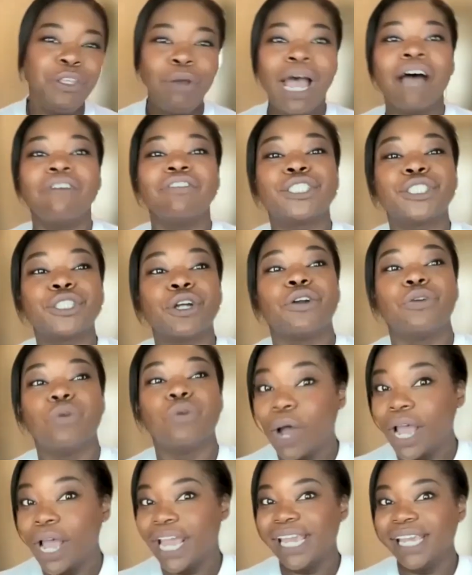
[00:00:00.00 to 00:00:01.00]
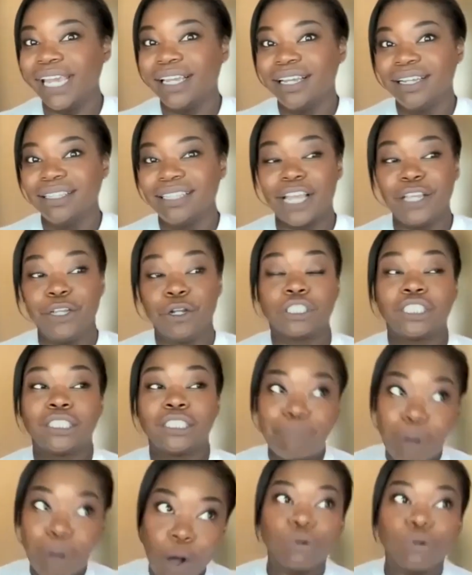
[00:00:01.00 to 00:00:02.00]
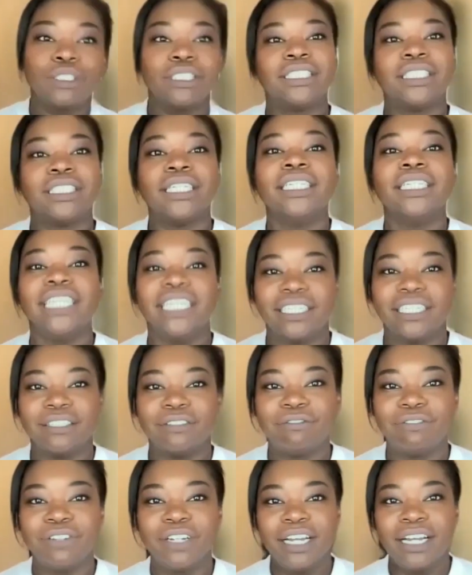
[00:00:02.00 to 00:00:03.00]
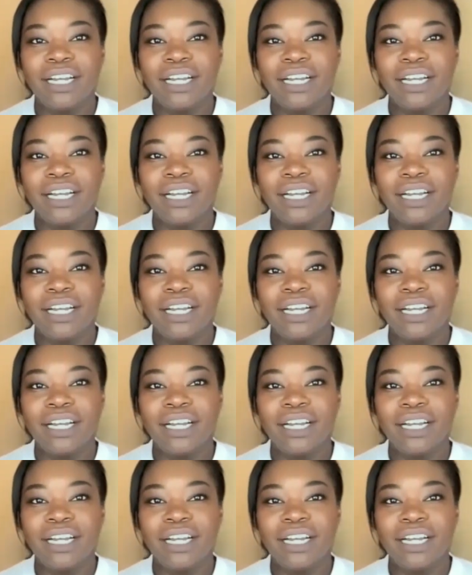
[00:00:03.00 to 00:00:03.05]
you have a certain way that you're supposed to live,